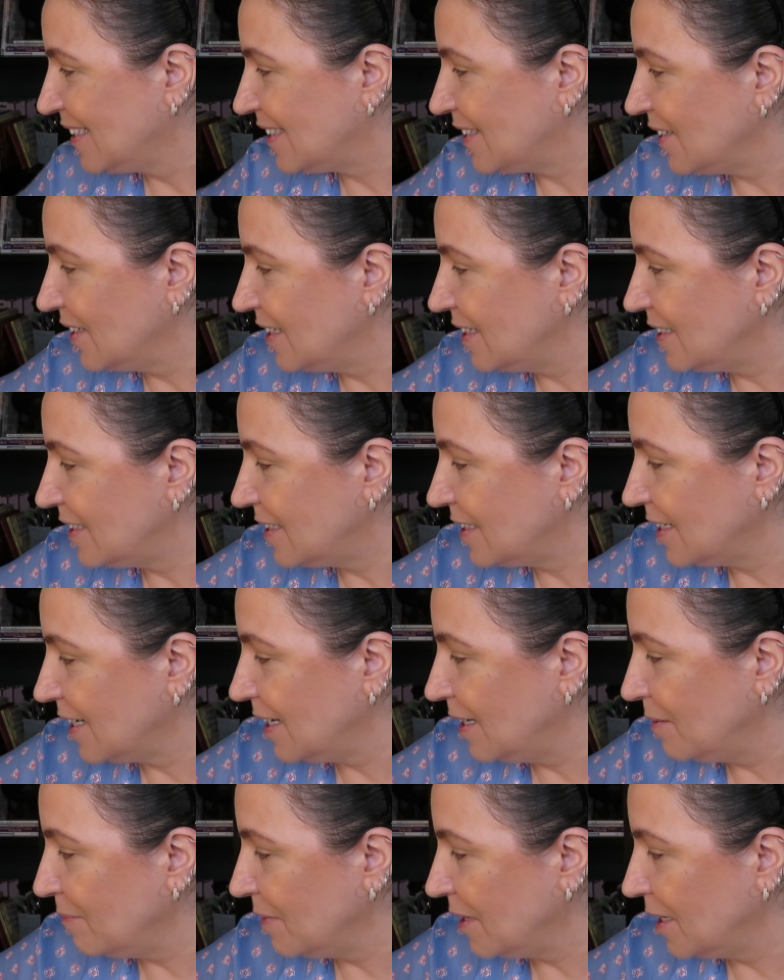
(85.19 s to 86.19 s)
So this
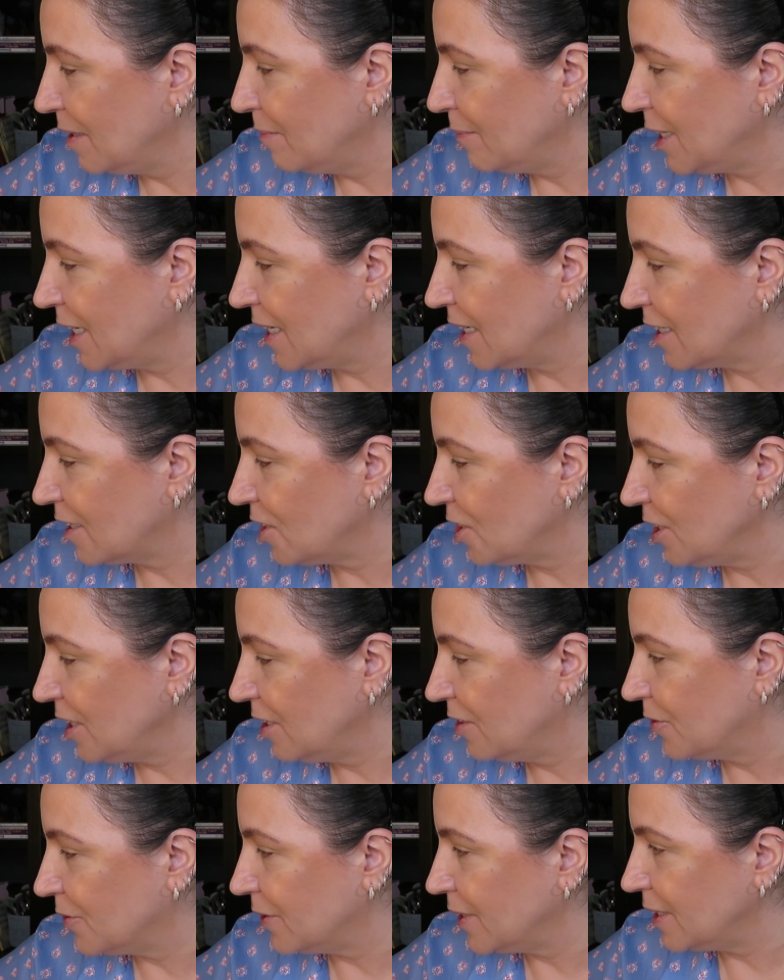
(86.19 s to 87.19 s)
time I'm actually
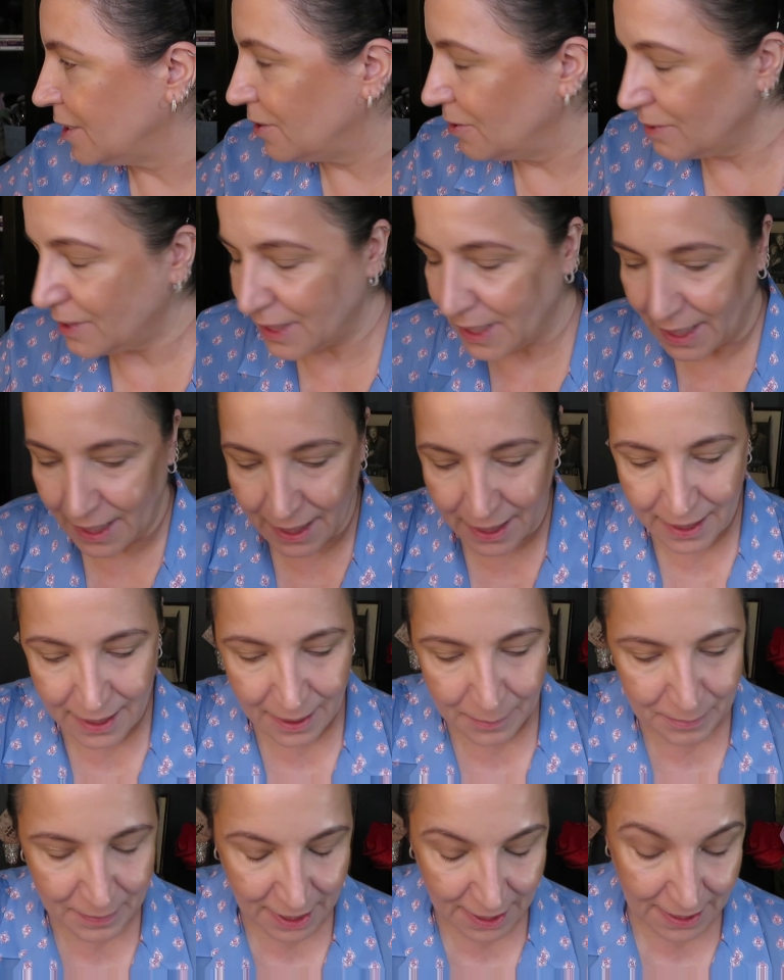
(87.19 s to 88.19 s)
going to
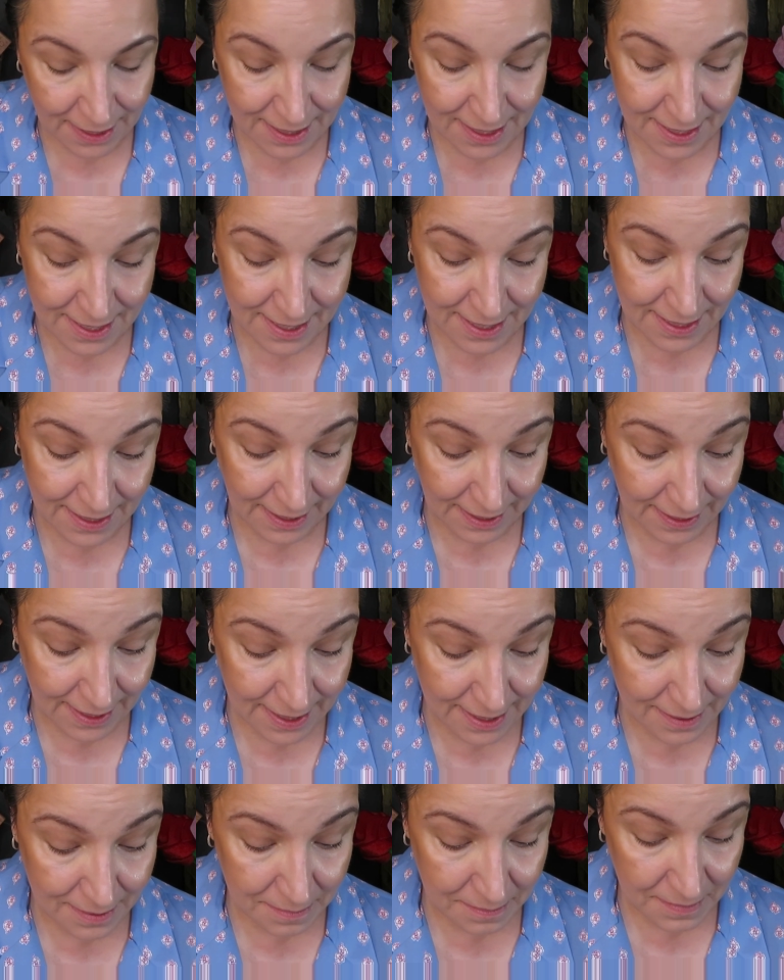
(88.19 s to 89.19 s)
take my
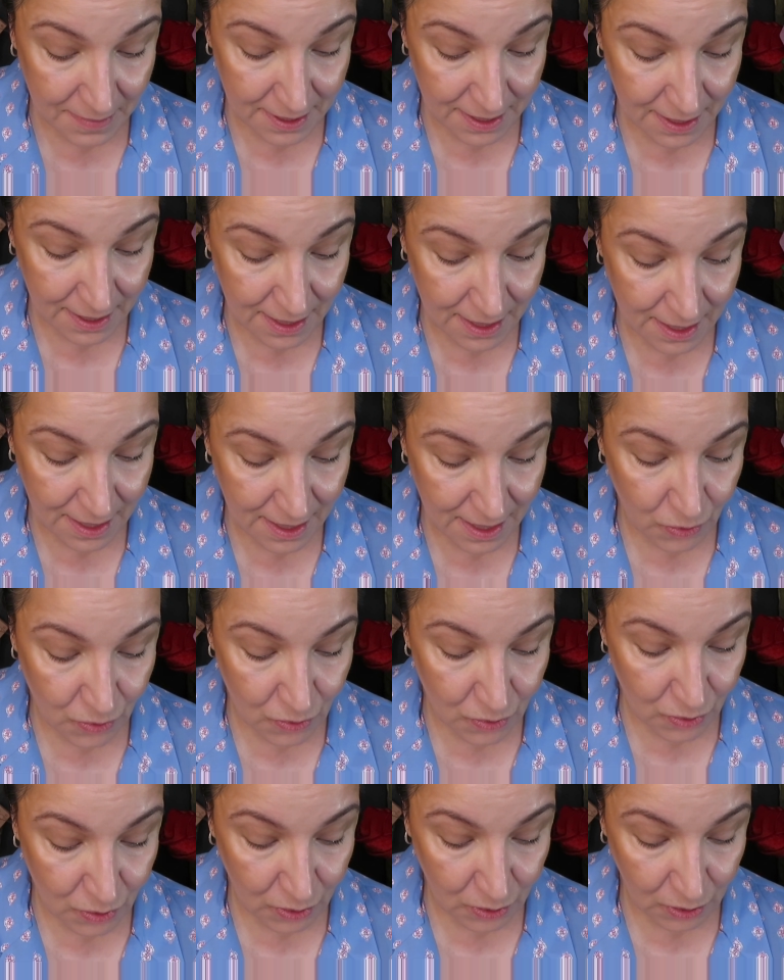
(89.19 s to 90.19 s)
Delium
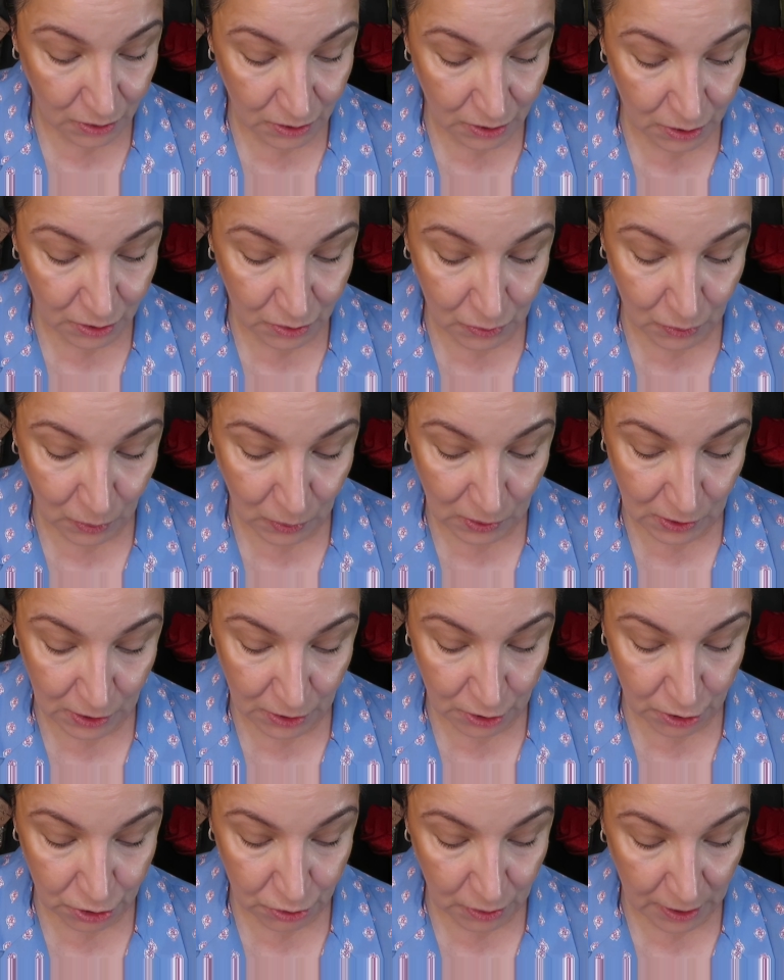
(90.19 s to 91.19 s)
Pools
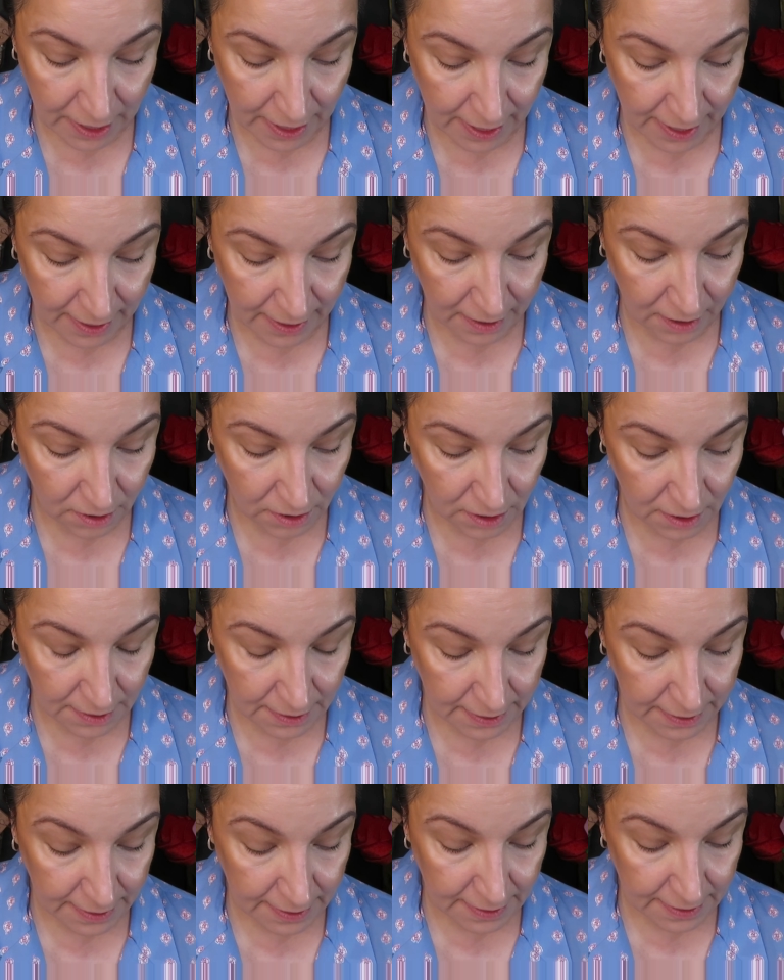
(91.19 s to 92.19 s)
Golden
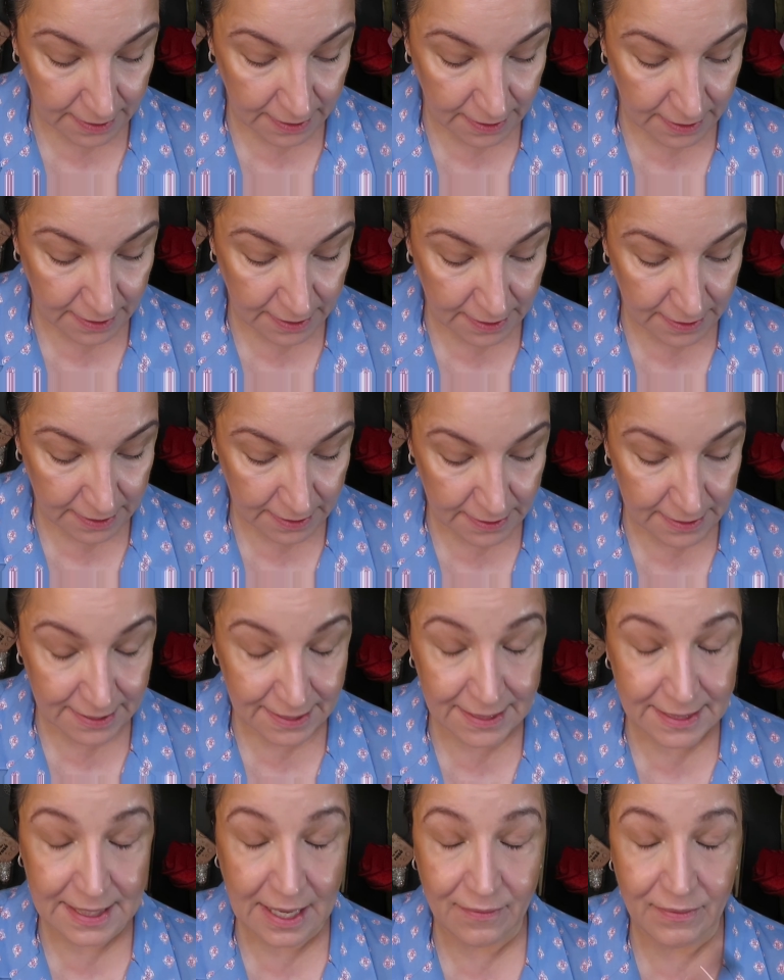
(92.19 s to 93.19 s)
Triangle in
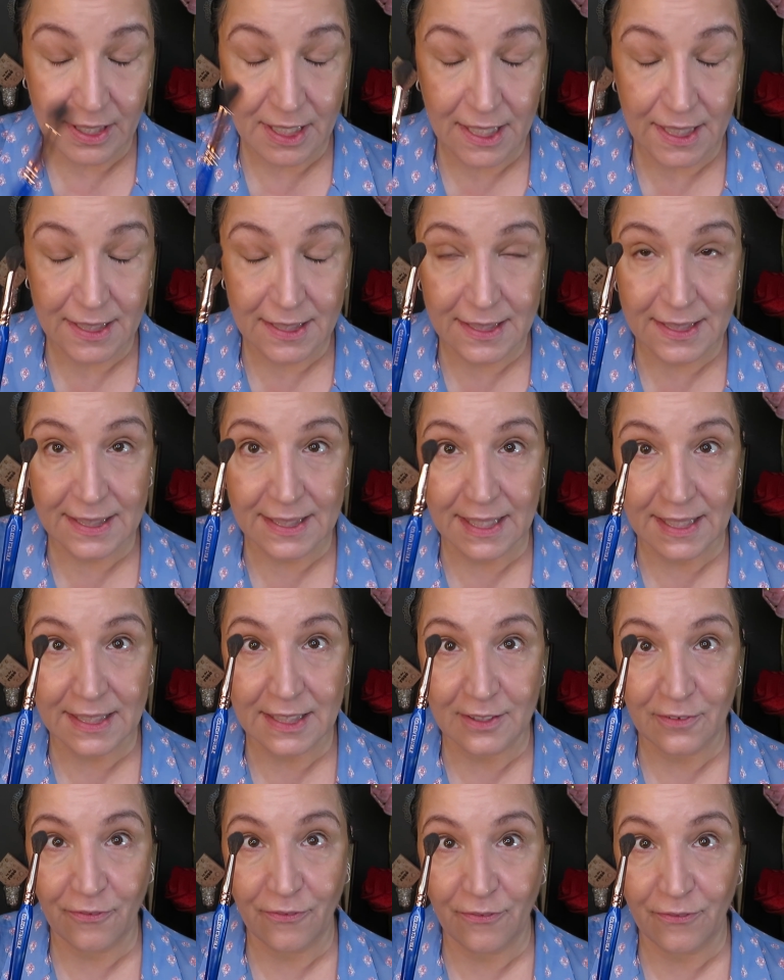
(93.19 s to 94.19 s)

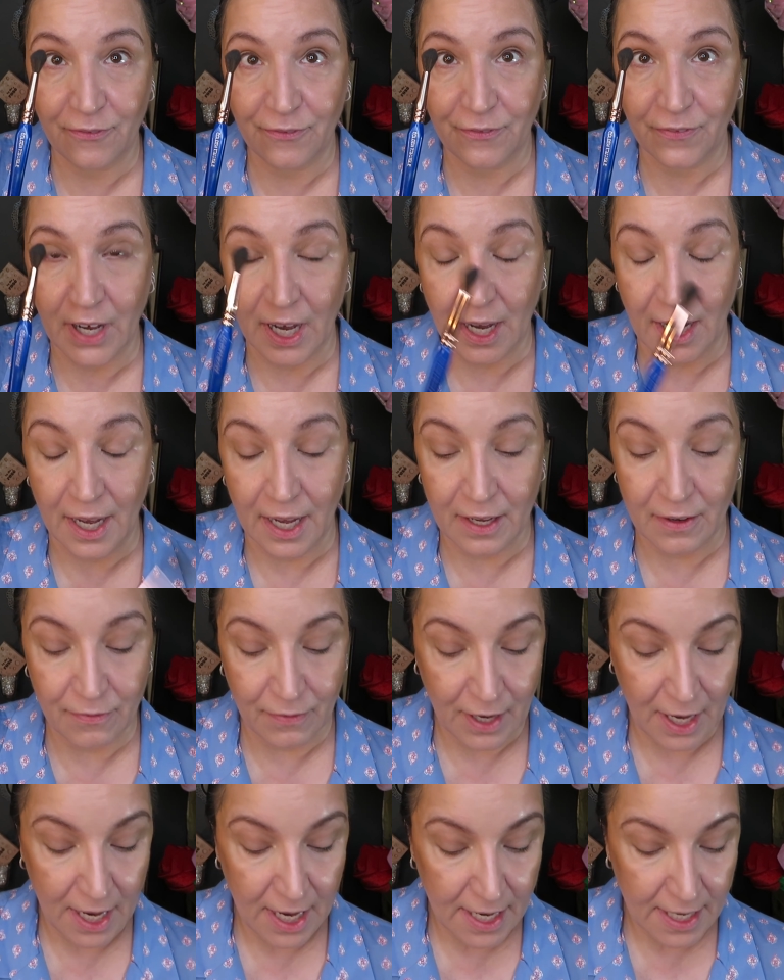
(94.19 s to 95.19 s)
765
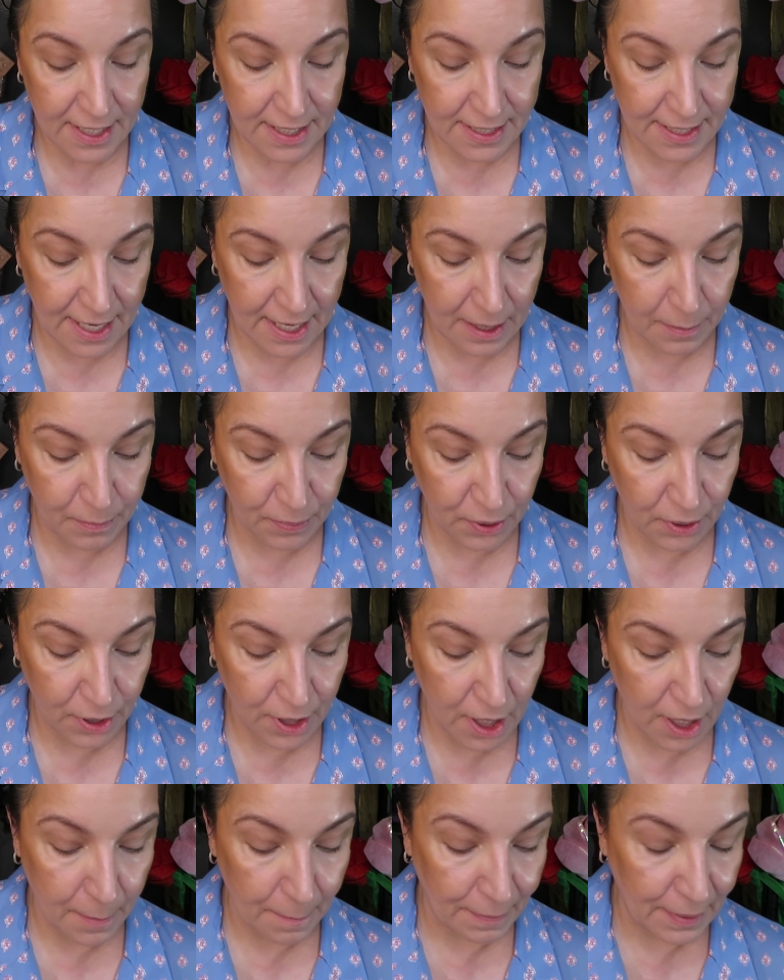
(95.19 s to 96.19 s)

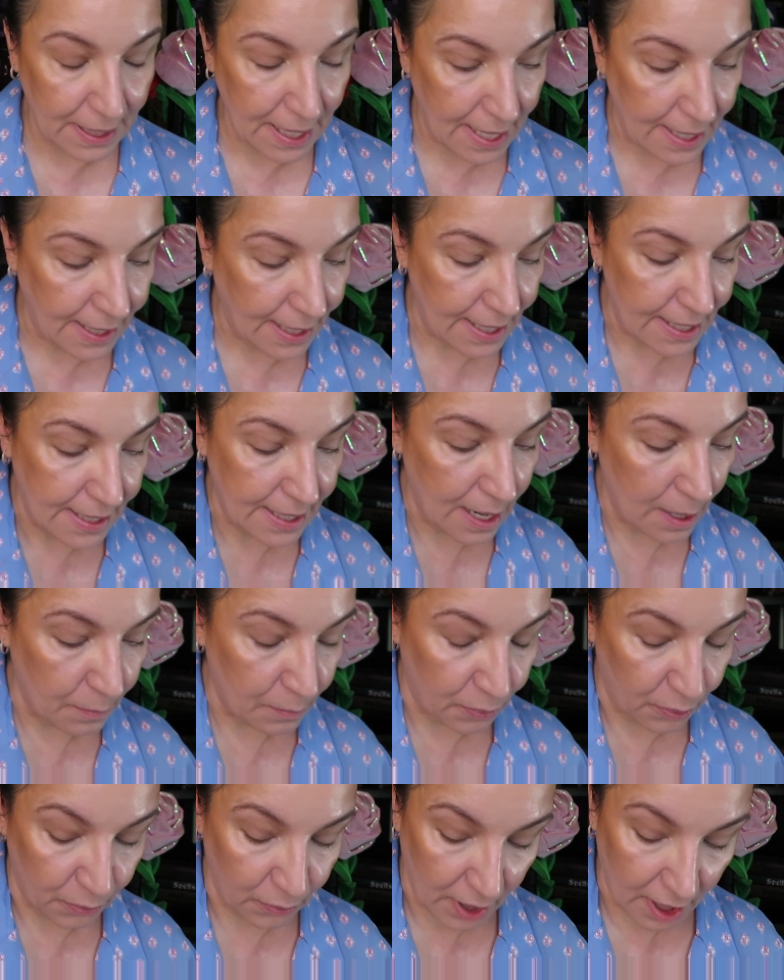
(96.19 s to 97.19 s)
tapered blending
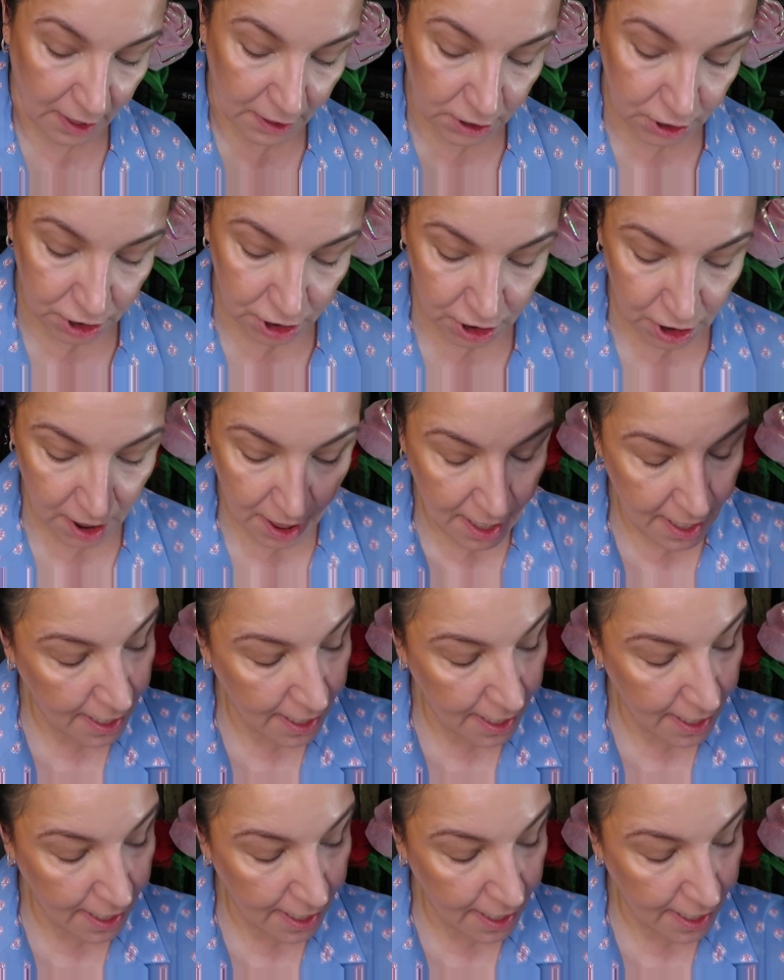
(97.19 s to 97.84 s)
brush.